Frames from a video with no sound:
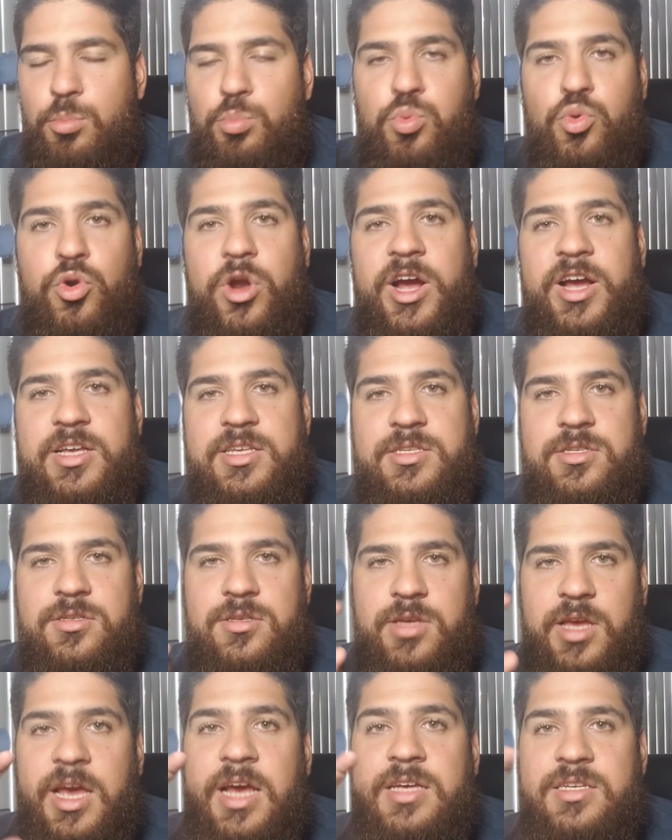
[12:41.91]
price
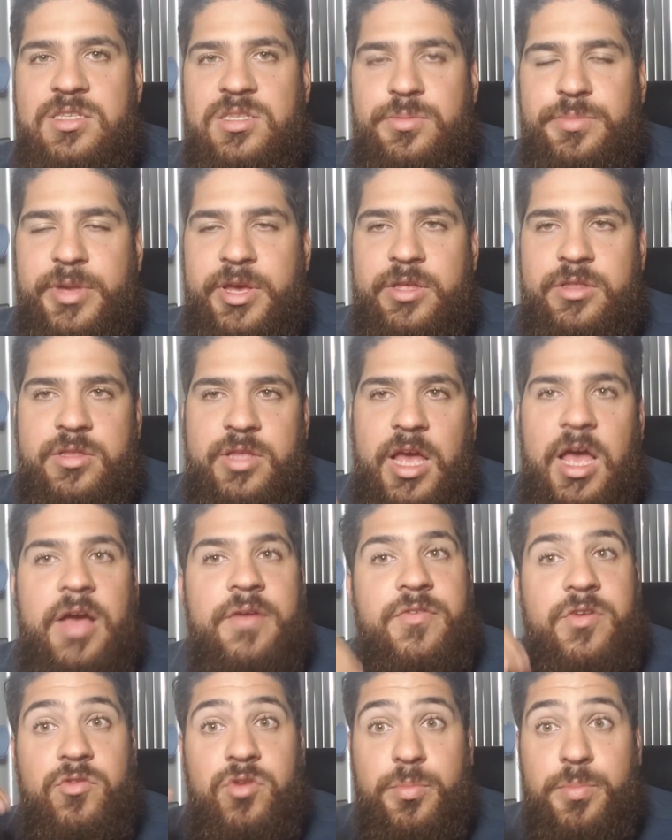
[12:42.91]
estimate
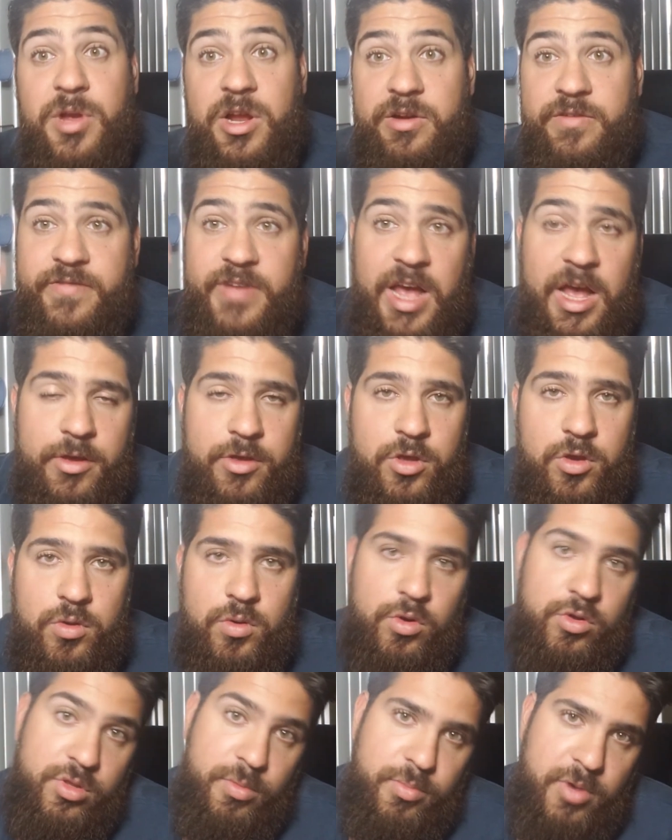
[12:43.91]
after repair value
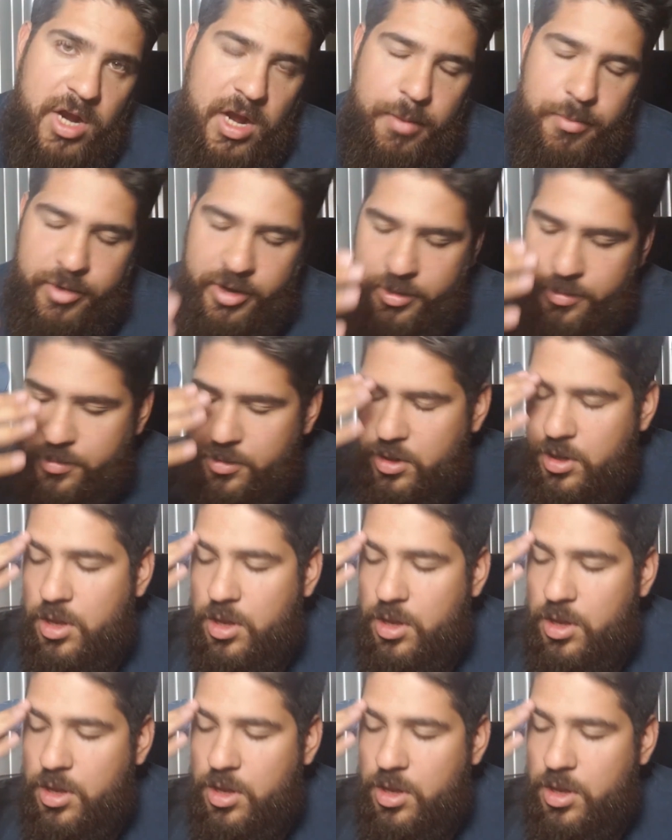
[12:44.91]
on the property.